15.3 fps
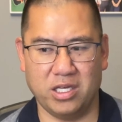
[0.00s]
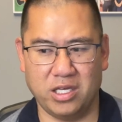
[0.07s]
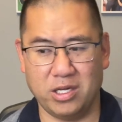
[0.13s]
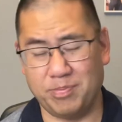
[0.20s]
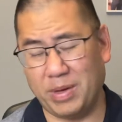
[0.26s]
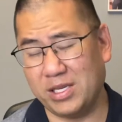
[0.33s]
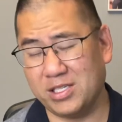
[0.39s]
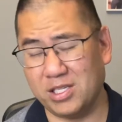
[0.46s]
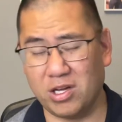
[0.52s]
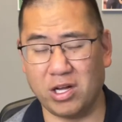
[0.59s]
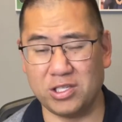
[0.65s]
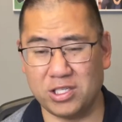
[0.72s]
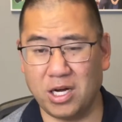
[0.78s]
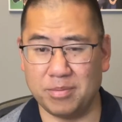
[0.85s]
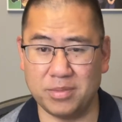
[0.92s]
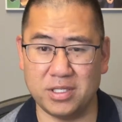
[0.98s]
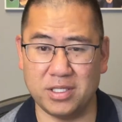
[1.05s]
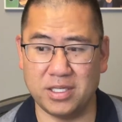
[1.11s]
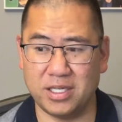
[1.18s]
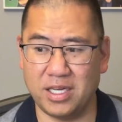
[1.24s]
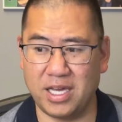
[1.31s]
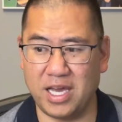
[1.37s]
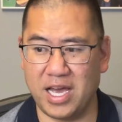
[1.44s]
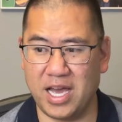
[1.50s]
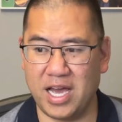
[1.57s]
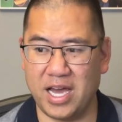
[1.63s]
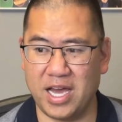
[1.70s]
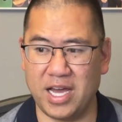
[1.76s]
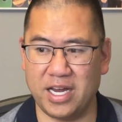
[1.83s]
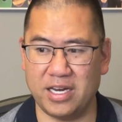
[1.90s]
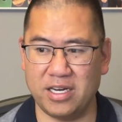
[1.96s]
he basically got dumped
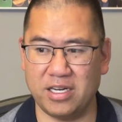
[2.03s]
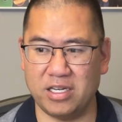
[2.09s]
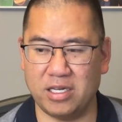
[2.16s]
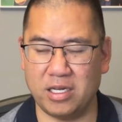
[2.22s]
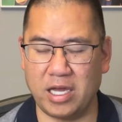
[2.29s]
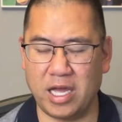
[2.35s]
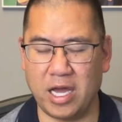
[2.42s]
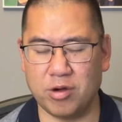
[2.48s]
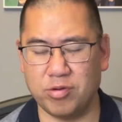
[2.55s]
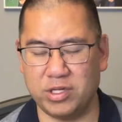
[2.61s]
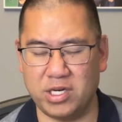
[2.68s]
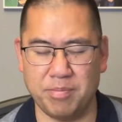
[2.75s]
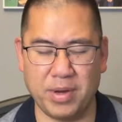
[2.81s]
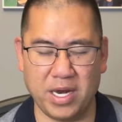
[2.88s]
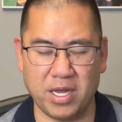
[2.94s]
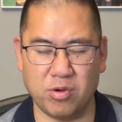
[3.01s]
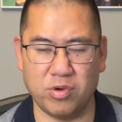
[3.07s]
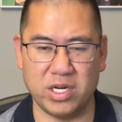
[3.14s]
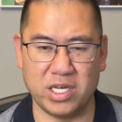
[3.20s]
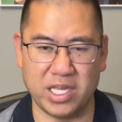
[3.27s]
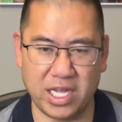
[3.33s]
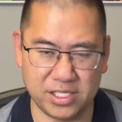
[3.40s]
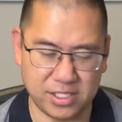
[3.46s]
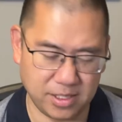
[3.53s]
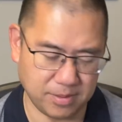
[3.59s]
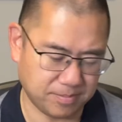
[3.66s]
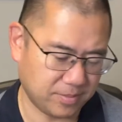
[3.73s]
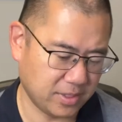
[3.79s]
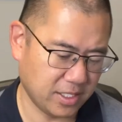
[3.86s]
and Aquilini and Benning went against him.